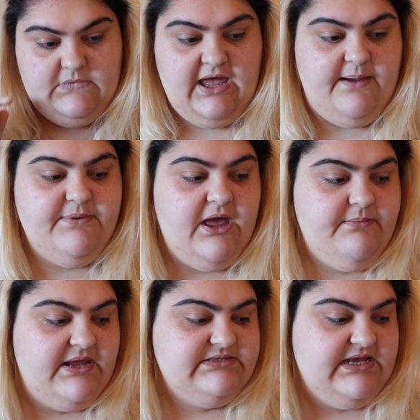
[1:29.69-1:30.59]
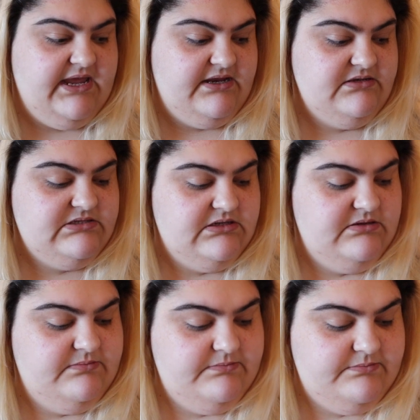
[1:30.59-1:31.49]
Happy I maintained,
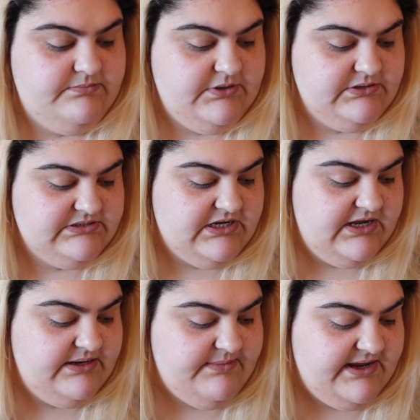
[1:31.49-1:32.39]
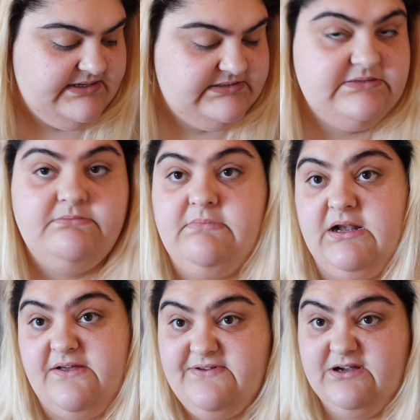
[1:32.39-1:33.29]
because it kind of makes my
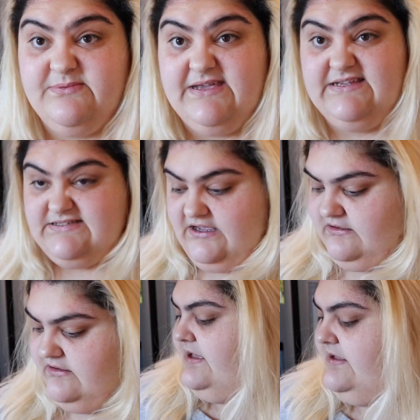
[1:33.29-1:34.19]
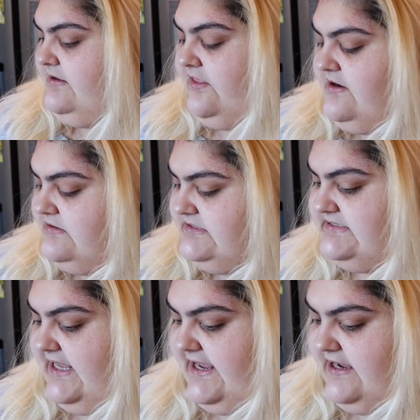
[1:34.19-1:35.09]
life a little bit easier. Nothing else to
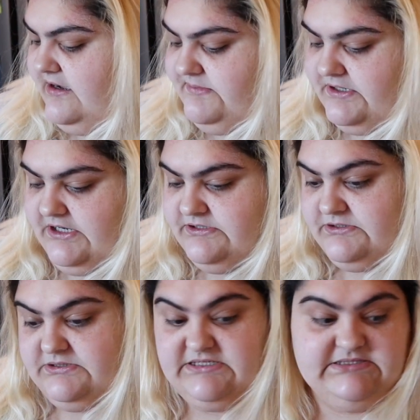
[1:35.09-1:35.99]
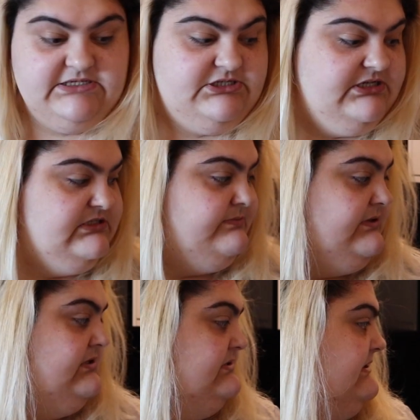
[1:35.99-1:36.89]
say. I'm gonna go and do these dishes
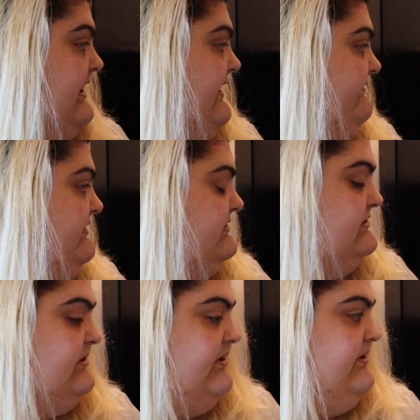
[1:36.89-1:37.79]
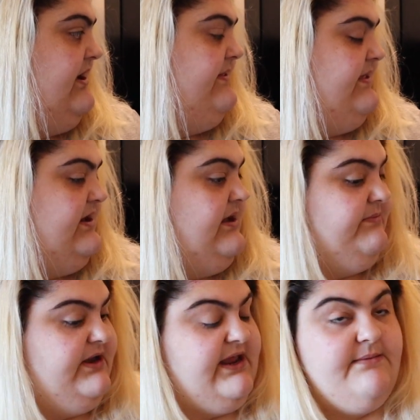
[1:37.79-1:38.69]
because I have a lot to do, and then I'm
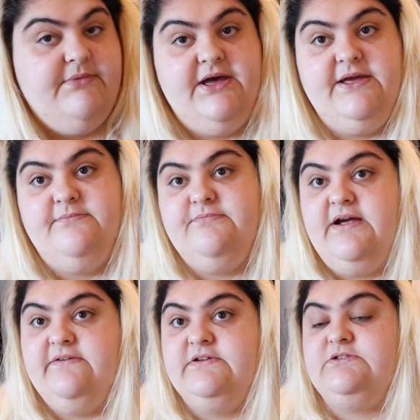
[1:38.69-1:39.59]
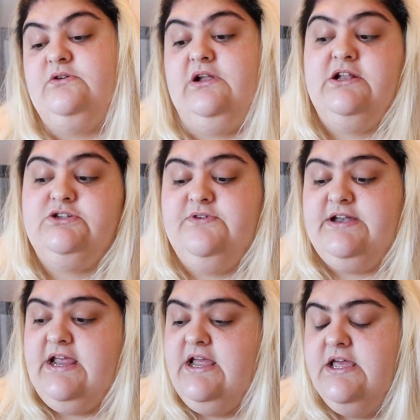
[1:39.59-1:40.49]
gonna get my breakfast or lunch
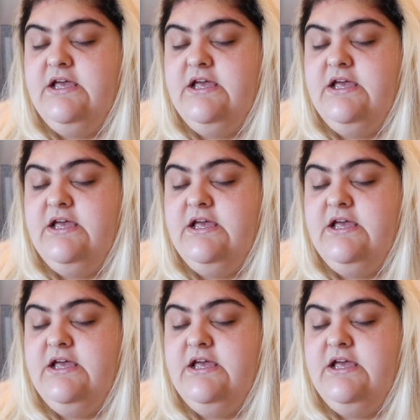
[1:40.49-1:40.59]
ready.